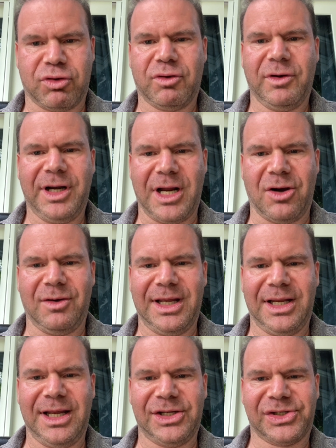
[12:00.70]
you know,
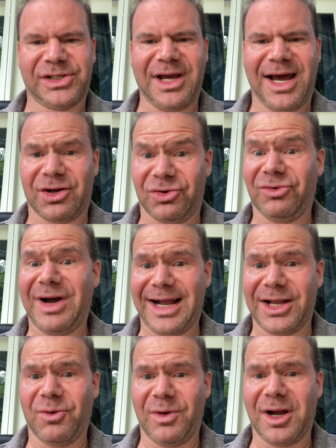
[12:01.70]
it, has got a
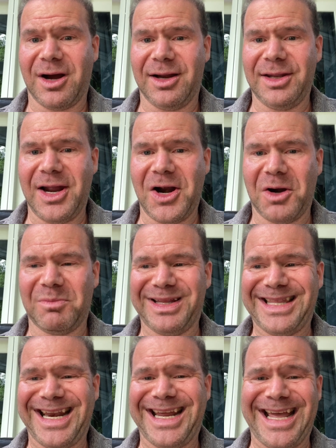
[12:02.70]
lot going on there.
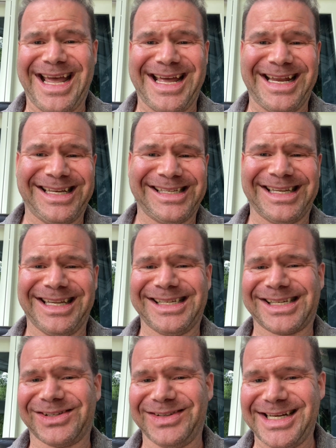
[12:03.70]
But then it ends in
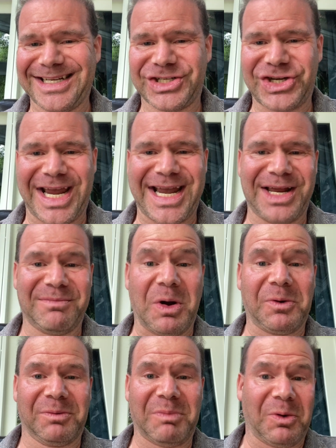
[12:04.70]
this cliched
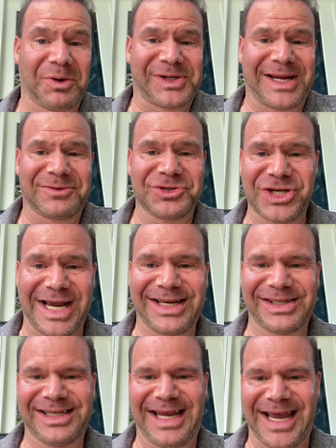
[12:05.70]
mo- motorcycle
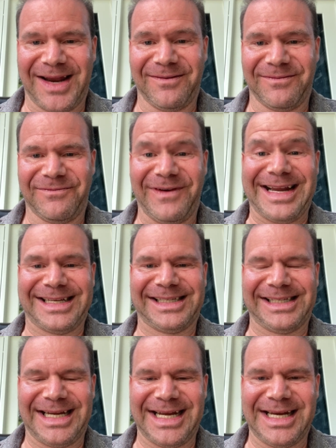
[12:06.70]
chase and fight
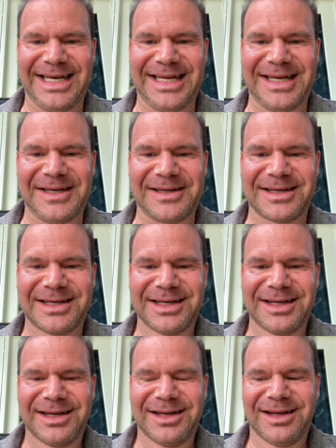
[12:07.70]
scene.
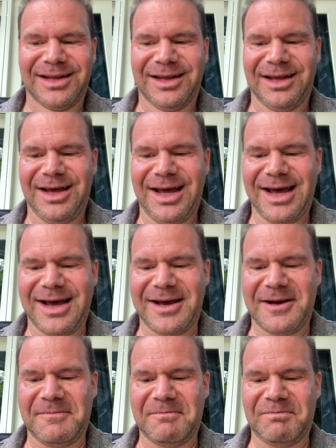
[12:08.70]
And,
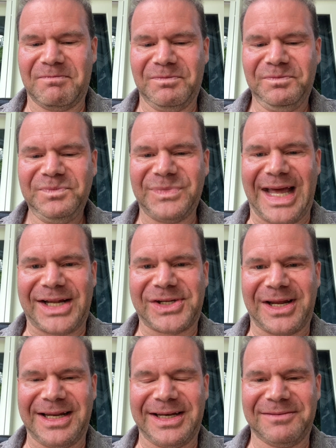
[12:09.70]
um, that's
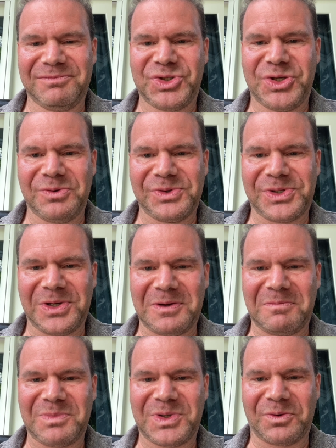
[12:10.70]
how they choose
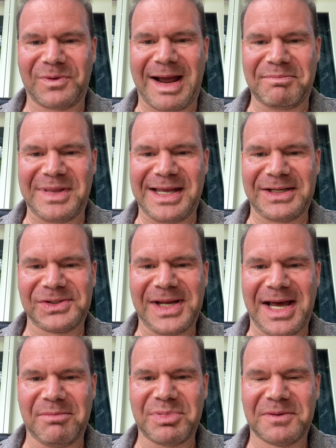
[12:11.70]
to, to wrap things
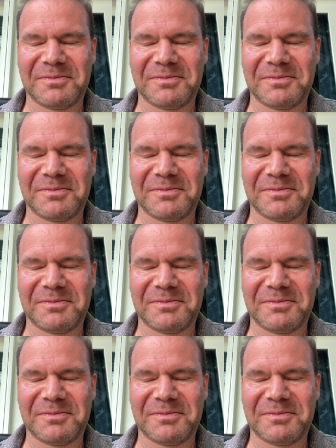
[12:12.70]
up.